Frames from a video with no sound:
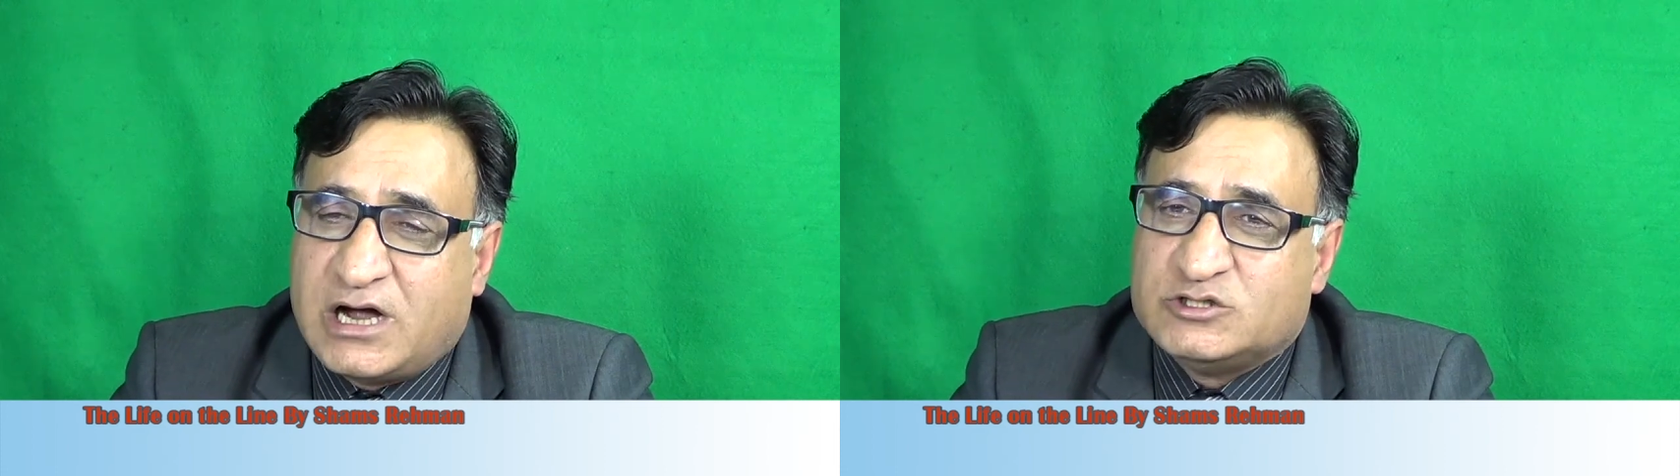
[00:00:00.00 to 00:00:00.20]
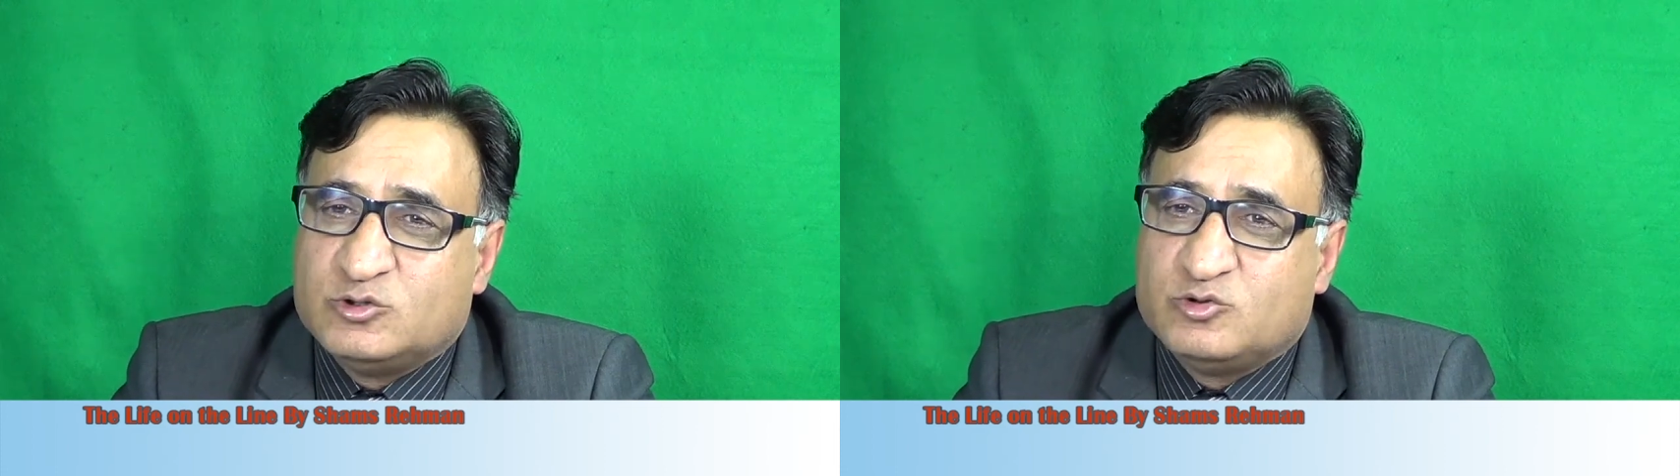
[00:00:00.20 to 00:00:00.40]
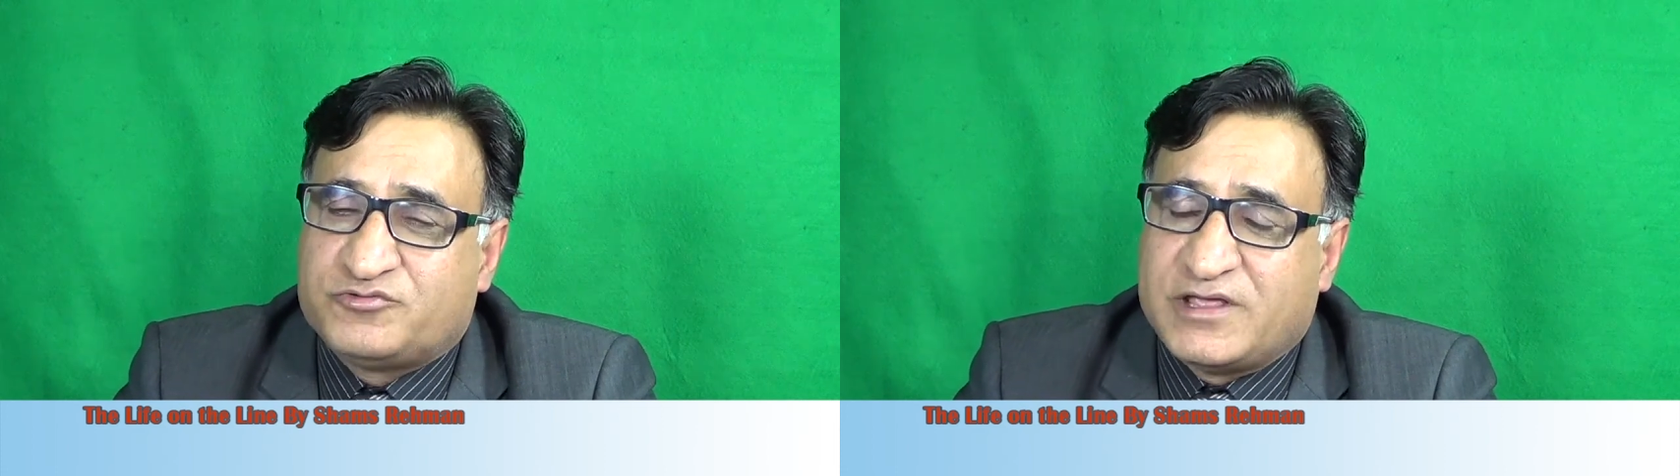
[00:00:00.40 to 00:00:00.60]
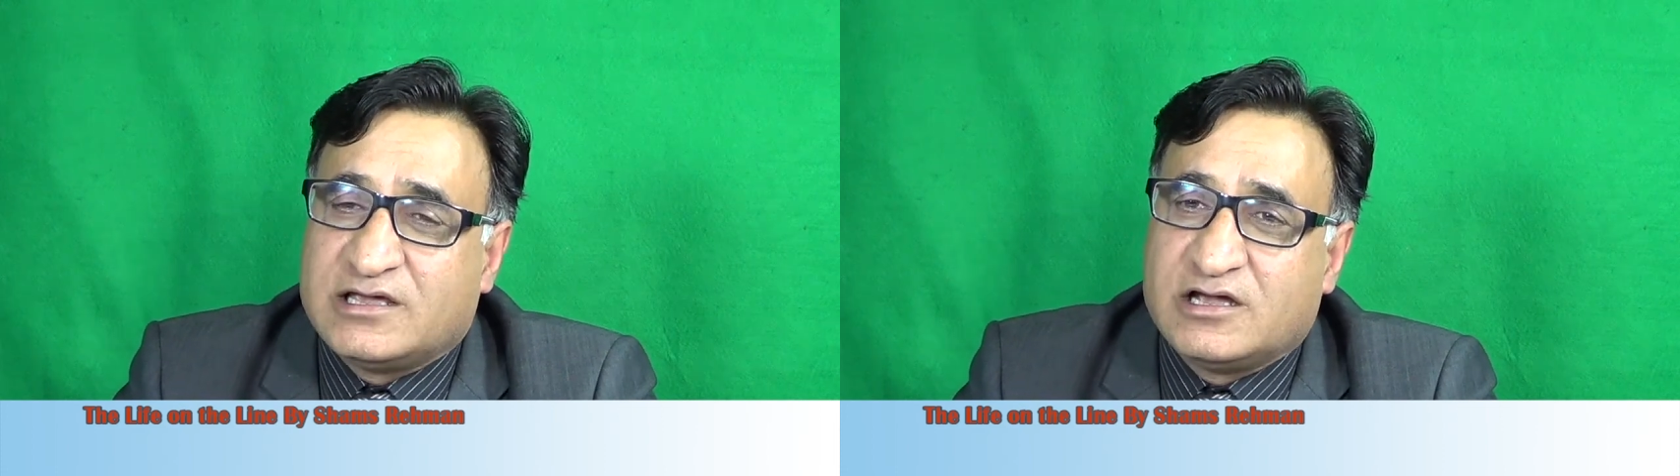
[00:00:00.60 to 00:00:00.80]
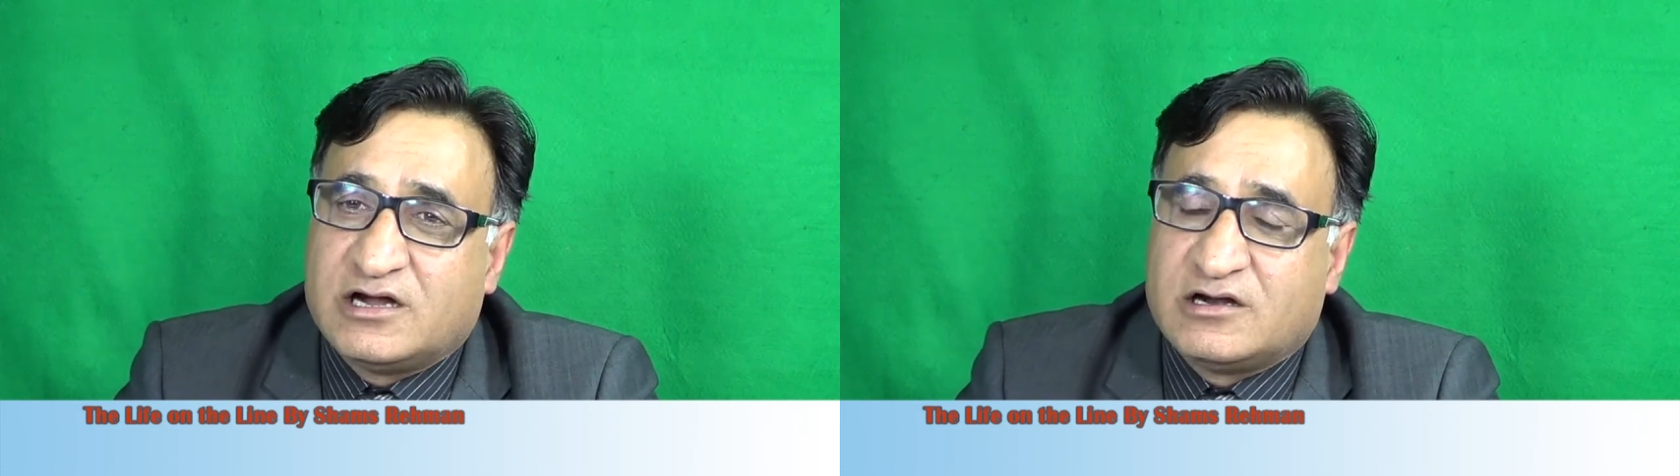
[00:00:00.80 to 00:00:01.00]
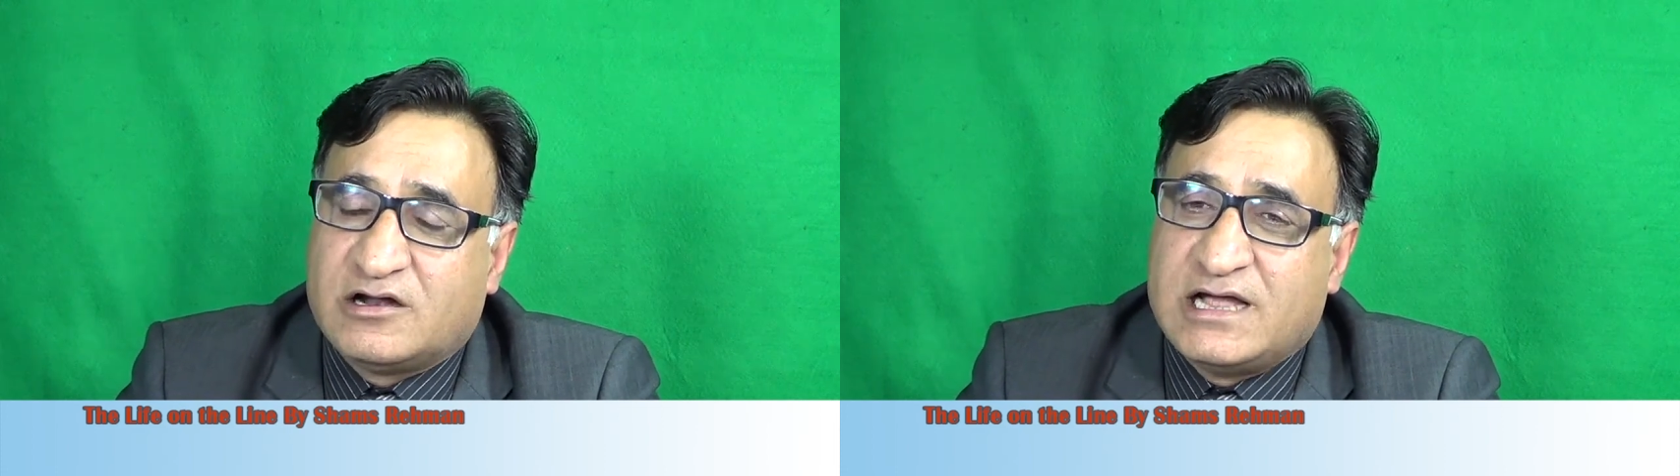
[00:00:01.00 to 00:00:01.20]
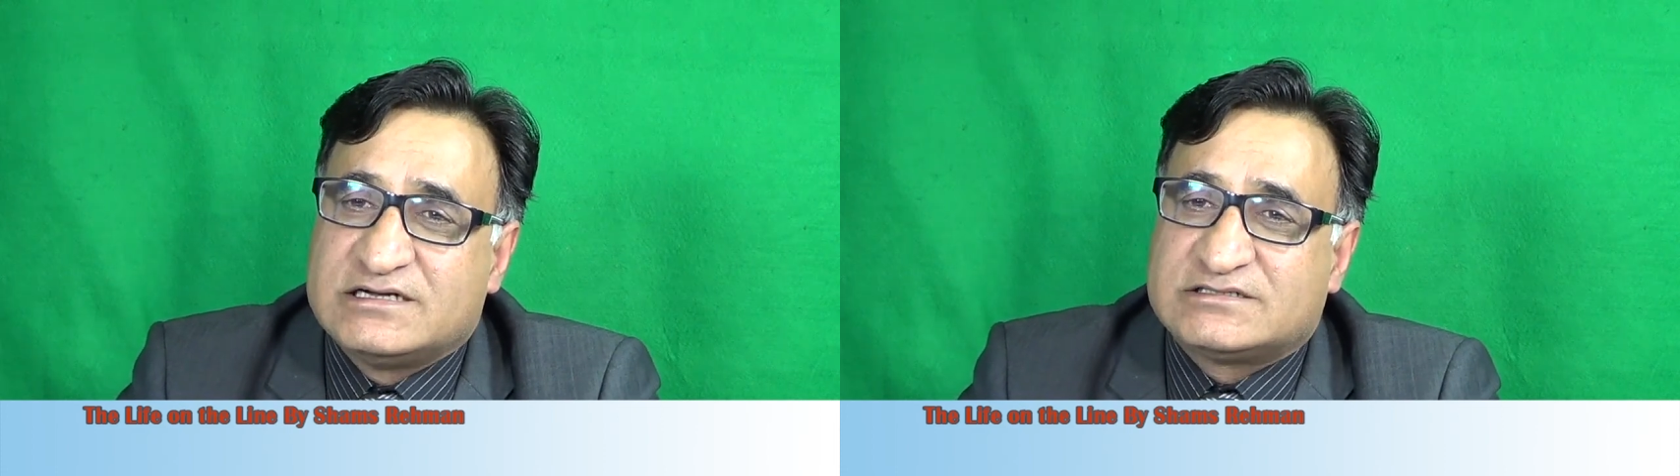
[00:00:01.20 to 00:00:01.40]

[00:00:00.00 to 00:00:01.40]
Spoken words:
thinking on lines that